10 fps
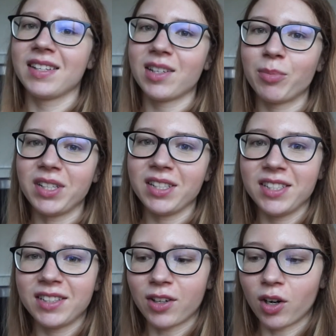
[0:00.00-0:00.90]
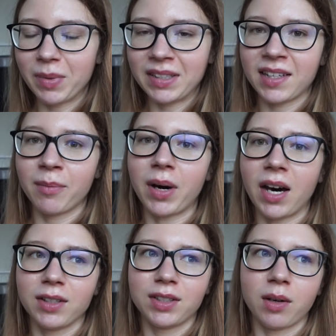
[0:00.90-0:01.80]
Somebody did comment
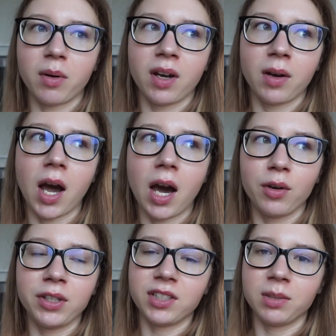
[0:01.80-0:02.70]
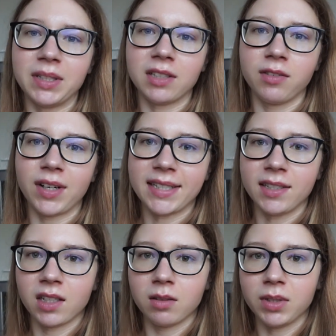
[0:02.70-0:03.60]
about how intermittent
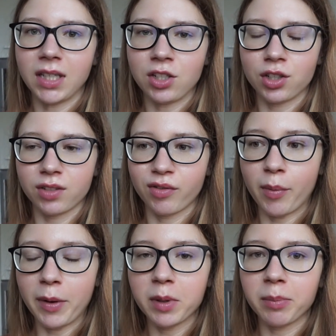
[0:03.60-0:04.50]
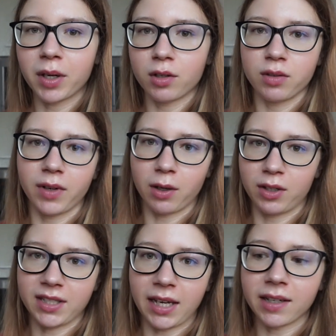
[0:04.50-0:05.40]
fasting can be dangerous for women because of our
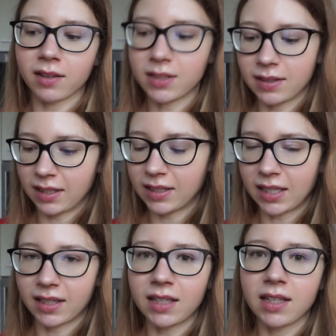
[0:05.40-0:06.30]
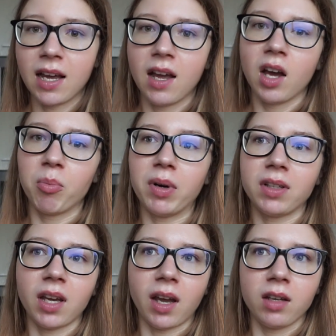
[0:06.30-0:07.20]
cycles and things like that.
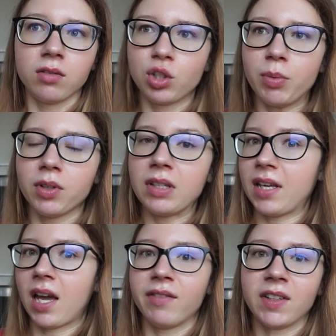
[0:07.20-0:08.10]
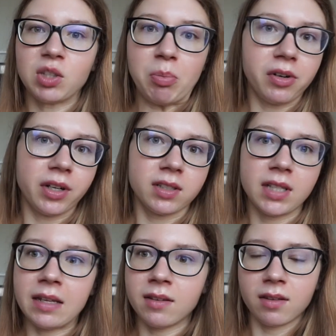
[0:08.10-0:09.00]
But to be honest, I haven't experienced
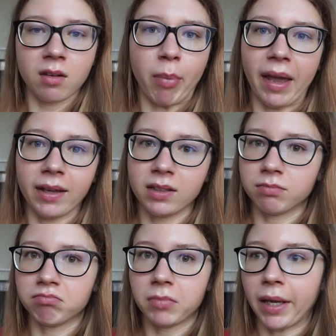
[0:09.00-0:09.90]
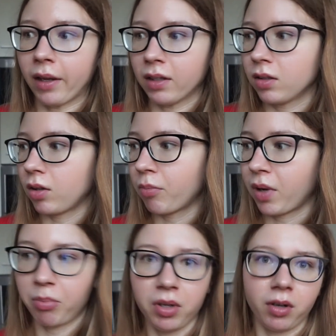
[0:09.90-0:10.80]
anything bad, and
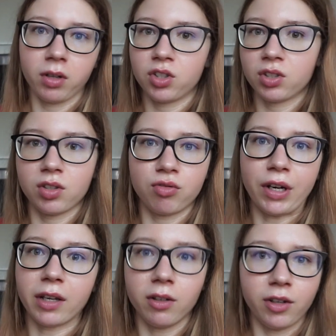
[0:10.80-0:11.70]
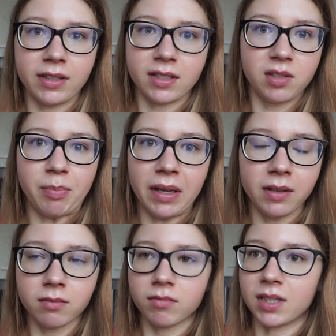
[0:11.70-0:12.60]
my period just as regular as it's
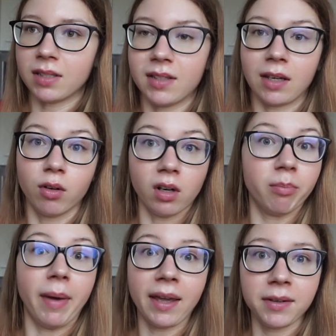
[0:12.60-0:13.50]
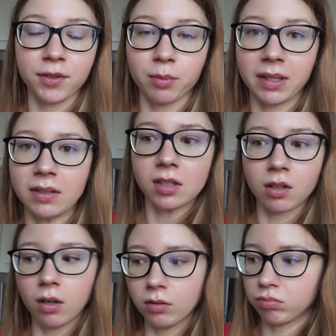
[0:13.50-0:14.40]
been since I got it back a few months
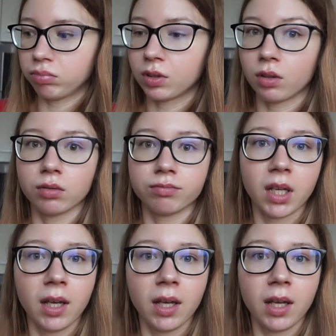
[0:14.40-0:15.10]
ago. So